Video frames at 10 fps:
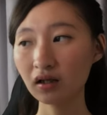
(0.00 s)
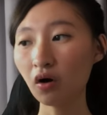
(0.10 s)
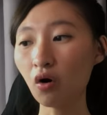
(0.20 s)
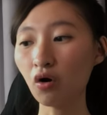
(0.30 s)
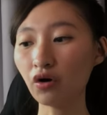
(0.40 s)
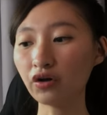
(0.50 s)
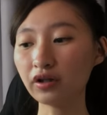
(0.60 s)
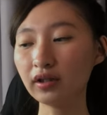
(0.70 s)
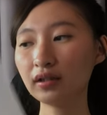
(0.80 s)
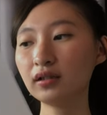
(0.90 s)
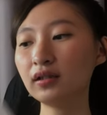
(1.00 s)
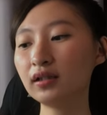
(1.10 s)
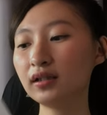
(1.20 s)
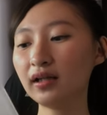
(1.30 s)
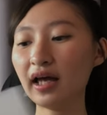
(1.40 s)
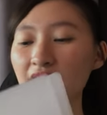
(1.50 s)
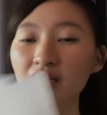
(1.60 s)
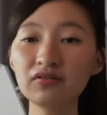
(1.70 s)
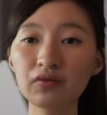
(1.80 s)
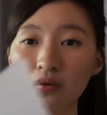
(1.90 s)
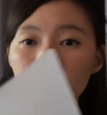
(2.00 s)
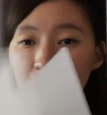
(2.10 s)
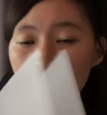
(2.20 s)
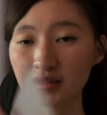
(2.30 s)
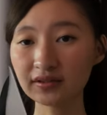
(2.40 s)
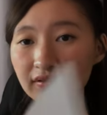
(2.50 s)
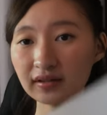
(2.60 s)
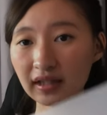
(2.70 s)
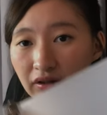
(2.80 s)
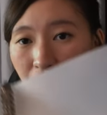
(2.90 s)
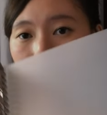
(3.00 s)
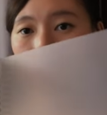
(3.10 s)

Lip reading: or any folders that you could